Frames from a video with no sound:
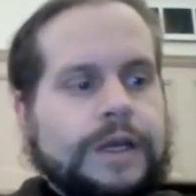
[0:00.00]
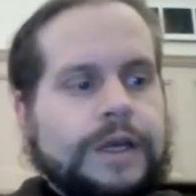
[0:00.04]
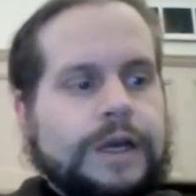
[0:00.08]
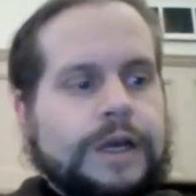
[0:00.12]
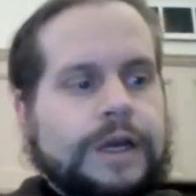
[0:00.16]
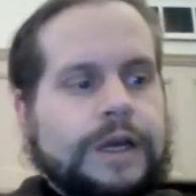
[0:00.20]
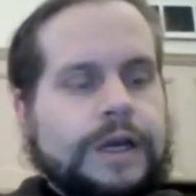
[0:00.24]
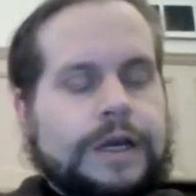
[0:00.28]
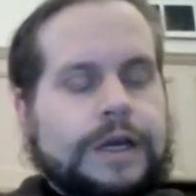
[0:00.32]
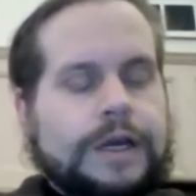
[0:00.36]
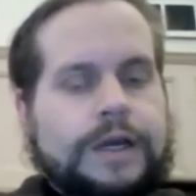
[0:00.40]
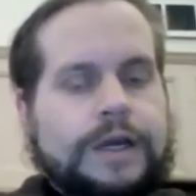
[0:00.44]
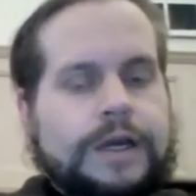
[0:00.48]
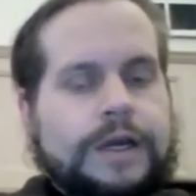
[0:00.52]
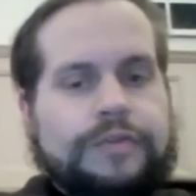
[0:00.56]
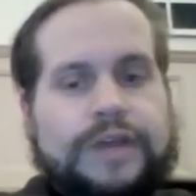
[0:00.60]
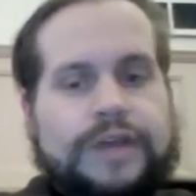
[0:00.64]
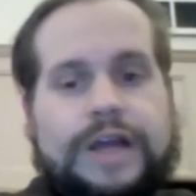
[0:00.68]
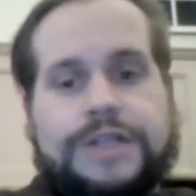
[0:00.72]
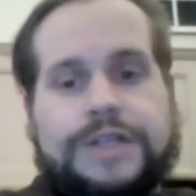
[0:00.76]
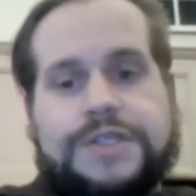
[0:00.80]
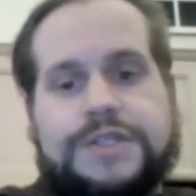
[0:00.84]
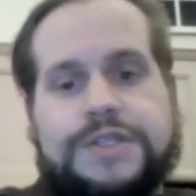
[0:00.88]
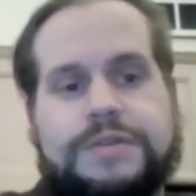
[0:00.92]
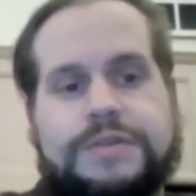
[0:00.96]

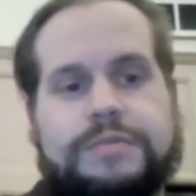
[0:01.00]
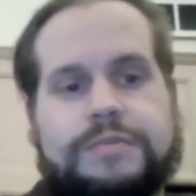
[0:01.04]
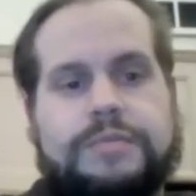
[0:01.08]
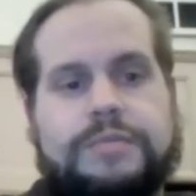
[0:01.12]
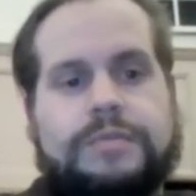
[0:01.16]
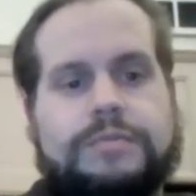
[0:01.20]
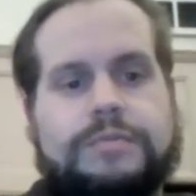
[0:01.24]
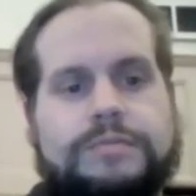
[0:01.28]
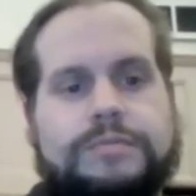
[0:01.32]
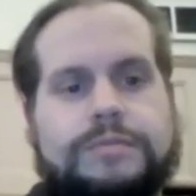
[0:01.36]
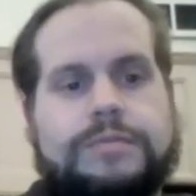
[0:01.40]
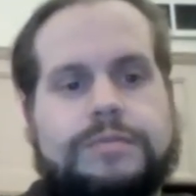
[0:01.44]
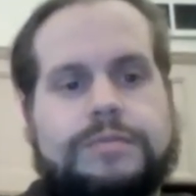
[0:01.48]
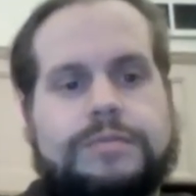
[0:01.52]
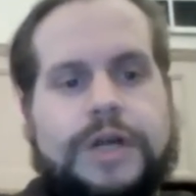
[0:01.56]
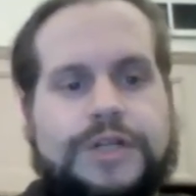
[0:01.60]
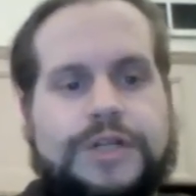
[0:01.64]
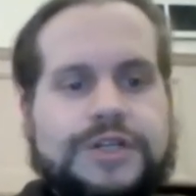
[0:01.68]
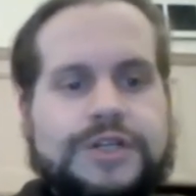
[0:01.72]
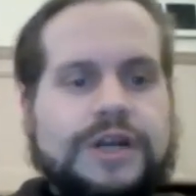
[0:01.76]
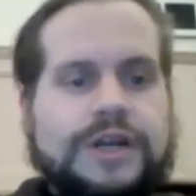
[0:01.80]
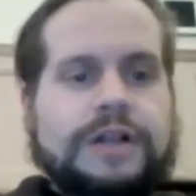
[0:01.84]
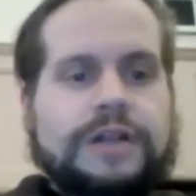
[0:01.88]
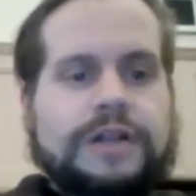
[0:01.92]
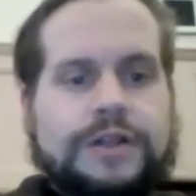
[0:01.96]
That's a
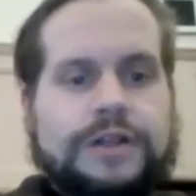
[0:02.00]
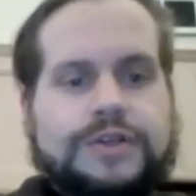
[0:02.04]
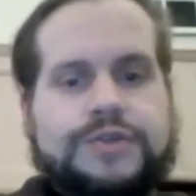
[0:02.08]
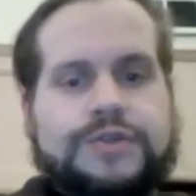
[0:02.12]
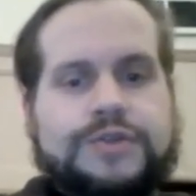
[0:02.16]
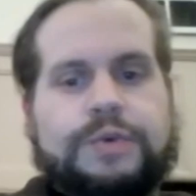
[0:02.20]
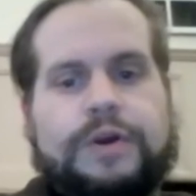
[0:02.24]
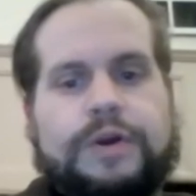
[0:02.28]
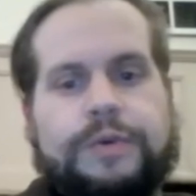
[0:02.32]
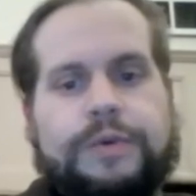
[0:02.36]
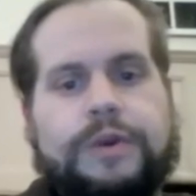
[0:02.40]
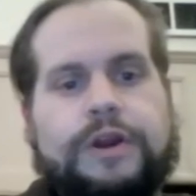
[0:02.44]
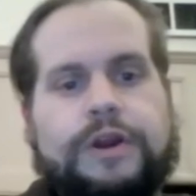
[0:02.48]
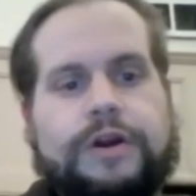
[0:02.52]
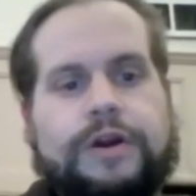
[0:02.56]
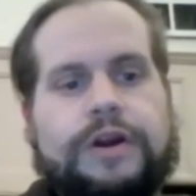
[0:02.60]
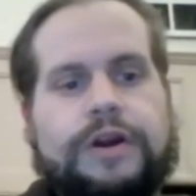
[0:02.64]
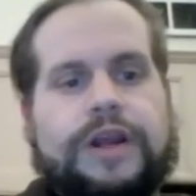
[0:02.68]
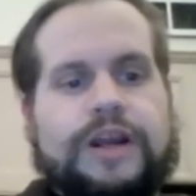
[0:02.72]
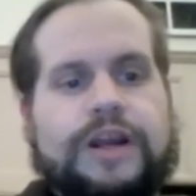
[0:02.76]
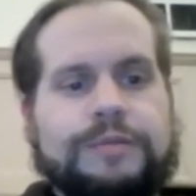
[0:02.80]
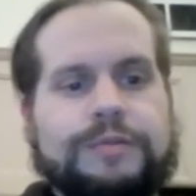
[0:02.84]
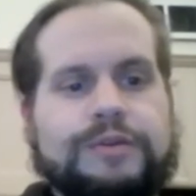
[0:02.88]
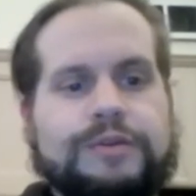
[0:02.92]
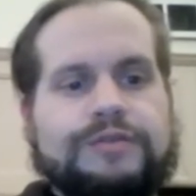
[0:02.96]
challenge when we are
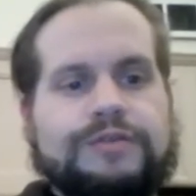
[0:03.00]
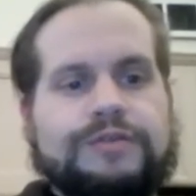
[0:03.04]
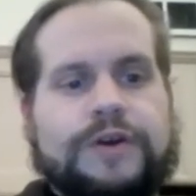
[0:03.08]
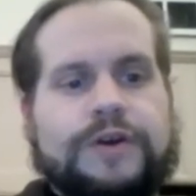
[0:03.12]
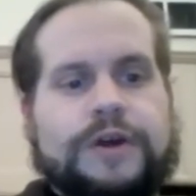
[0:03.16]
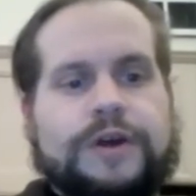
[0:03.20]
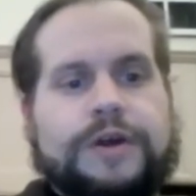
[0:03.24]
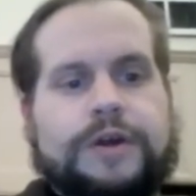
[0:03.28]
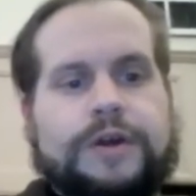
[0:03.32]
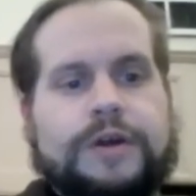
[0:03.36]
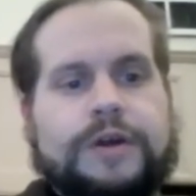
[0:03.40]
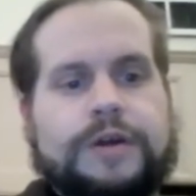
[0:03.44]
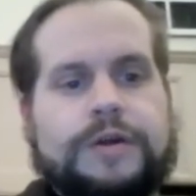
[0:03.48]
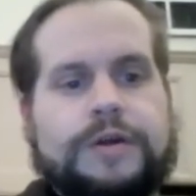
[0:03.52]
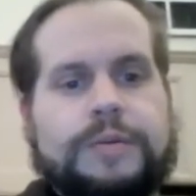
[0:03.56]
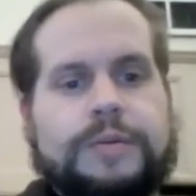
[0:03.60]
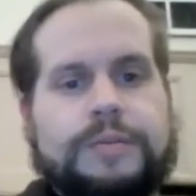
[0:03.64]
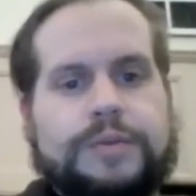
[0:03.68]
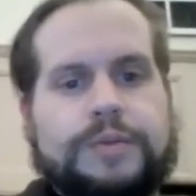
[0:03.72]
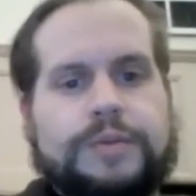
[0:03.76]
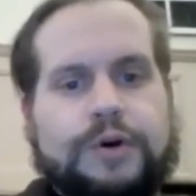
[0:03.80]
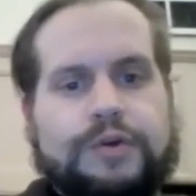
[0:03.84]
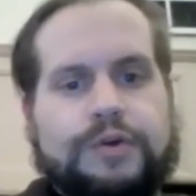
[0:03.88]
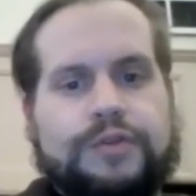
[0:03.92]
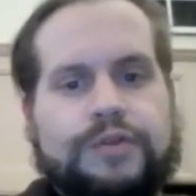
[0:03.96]
amplifying
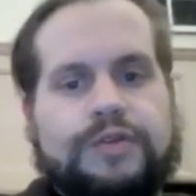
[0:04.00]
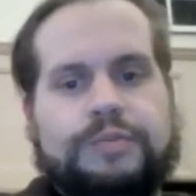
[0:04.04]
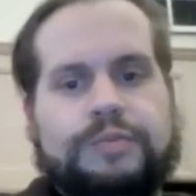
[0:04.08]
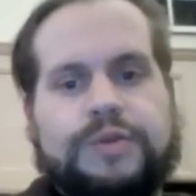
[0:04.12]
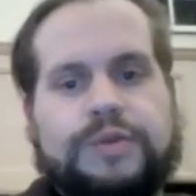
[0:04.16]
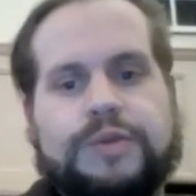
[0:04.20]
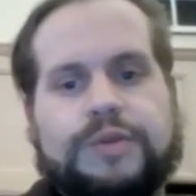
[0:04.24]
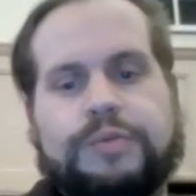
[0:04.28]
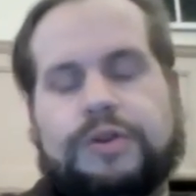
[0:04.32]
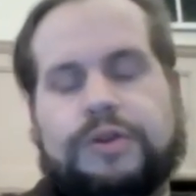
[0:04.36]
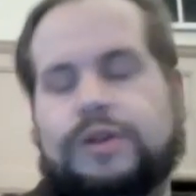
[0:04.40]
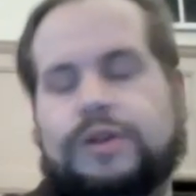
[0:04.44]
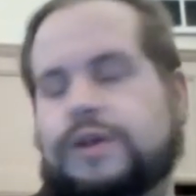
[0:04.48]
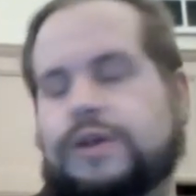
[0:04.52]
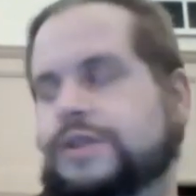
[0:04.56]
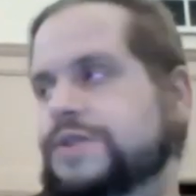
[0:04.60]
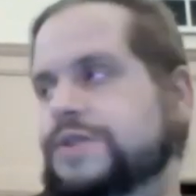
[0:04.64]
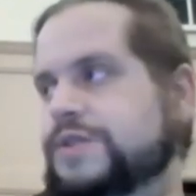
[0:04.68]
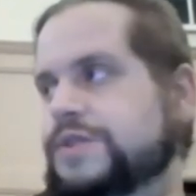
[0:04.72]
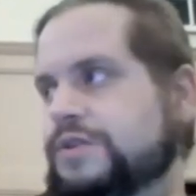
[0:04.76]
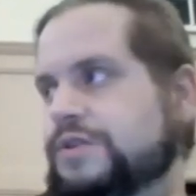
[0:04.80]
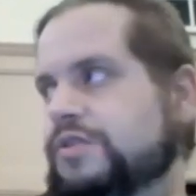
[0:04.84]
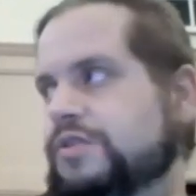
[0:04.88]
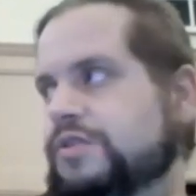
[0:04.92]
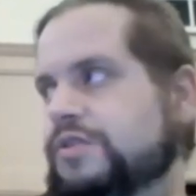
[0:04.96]
both people on
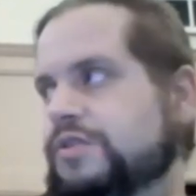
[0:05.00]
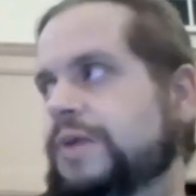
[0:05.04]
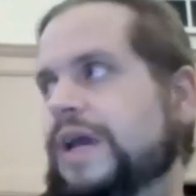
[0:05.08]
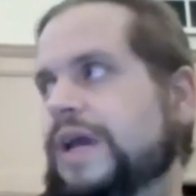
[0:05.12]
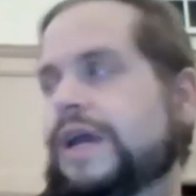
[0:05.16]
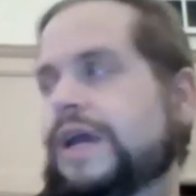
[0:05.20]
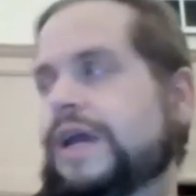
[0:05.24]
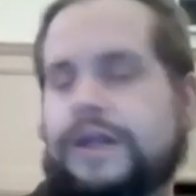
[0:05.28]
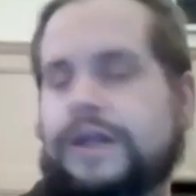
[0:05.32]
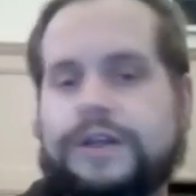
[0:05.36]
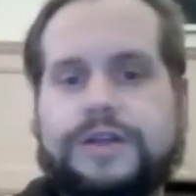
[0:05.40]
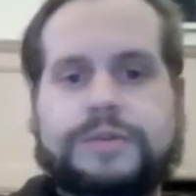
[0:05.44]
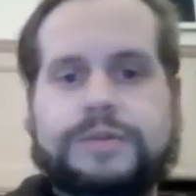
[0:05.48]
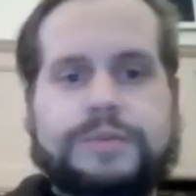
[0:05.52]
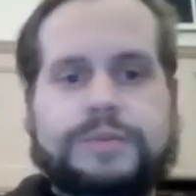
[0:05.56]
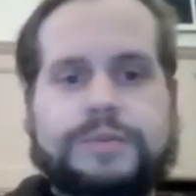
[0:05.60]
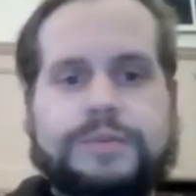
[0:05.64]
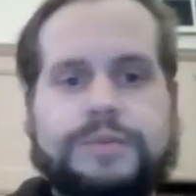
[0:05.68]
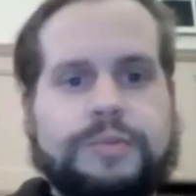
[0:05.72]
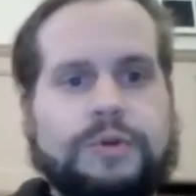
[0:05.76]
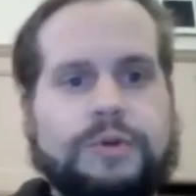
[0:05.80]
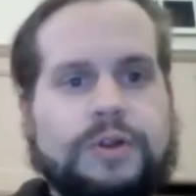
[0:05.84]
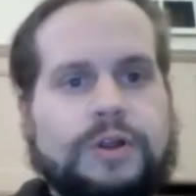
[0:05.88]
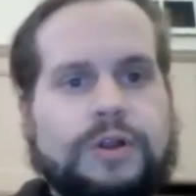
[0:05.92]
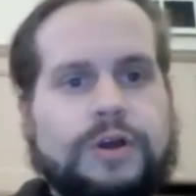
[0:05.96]
Zoom and
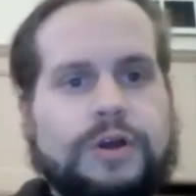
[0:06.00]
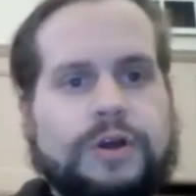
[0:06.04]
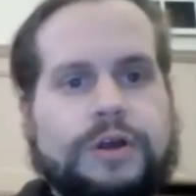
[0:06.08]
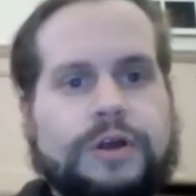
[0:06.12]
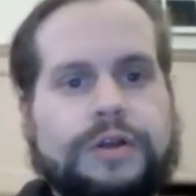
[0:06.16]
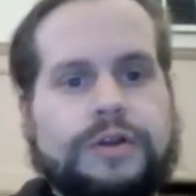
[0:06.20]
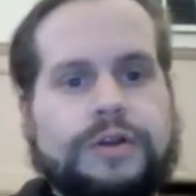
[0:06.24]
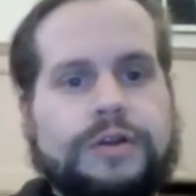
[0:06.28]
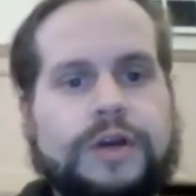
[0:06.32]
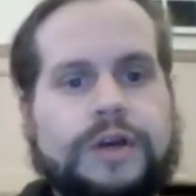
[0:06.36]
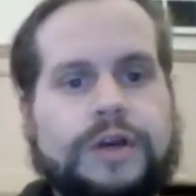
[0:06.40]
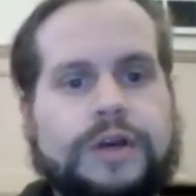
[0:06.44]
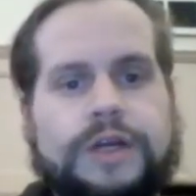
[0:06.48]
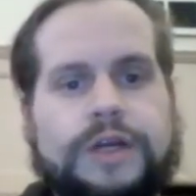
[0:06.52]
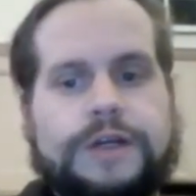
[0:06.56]
people on